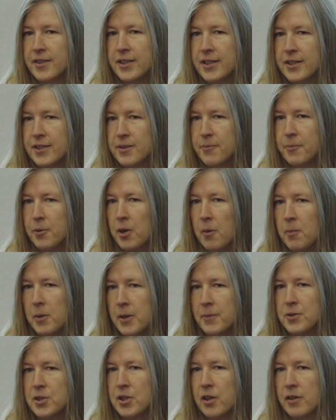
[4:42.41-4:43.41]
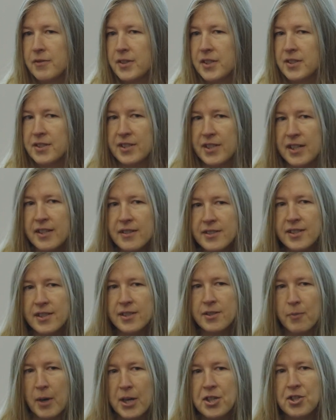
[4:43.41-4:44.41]
this problem-solving skills
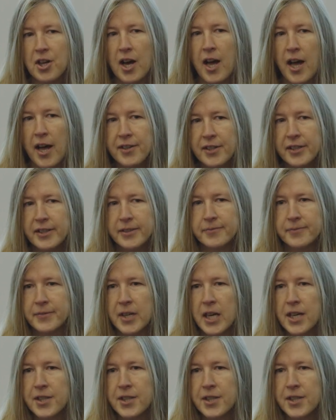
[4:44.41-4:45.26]
is much harder.